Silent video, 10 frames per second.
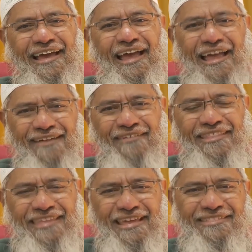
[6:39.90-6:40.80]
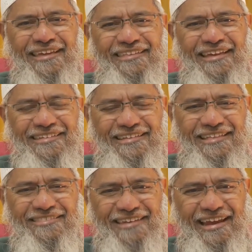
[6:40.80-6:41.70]
And when they say that
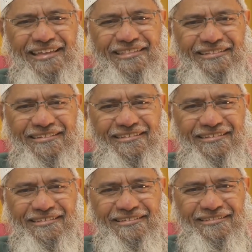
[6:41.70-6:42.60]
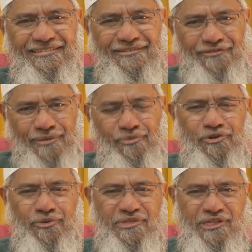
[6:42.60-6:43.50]
Jesus Christ,
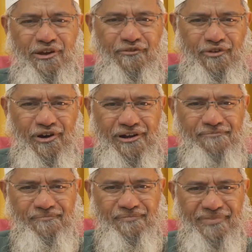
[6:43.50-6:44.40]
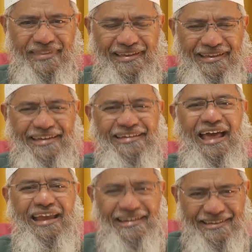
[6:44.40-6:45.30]
supposed to be Son of God, he
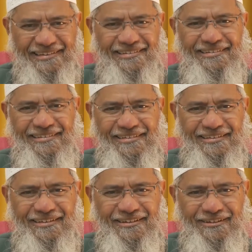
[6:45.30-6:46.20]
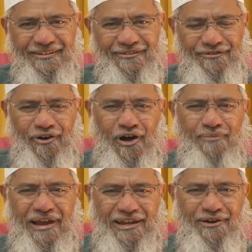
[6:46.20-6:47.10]
died. So
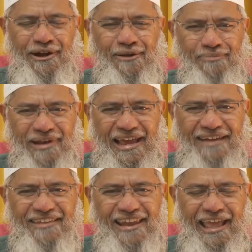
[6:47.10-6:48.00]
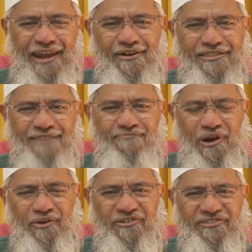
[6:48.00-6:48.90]
Almighty God replied, when I cannot save my
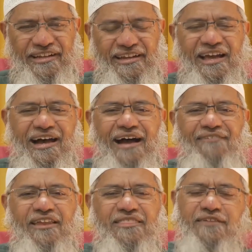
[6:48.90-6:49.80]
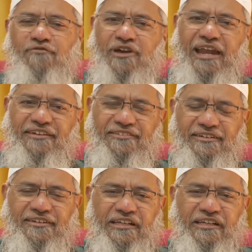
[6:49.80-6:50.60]
own son, how will I save your grandson?